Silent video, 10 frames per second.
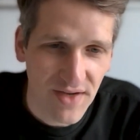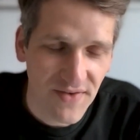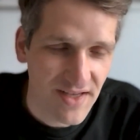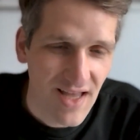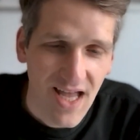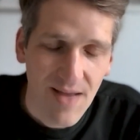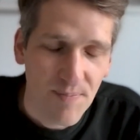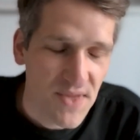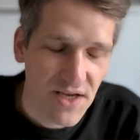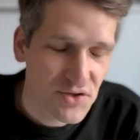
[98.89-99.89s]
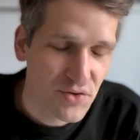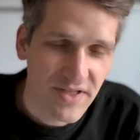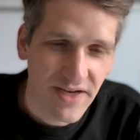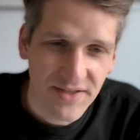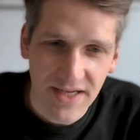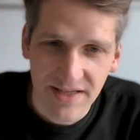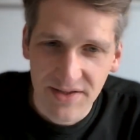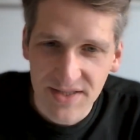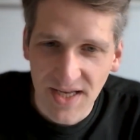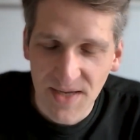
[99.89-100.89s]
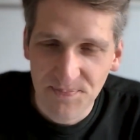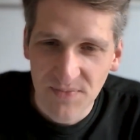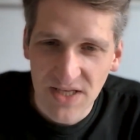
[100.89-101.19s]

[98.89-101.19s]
I think the issues are exactly the same.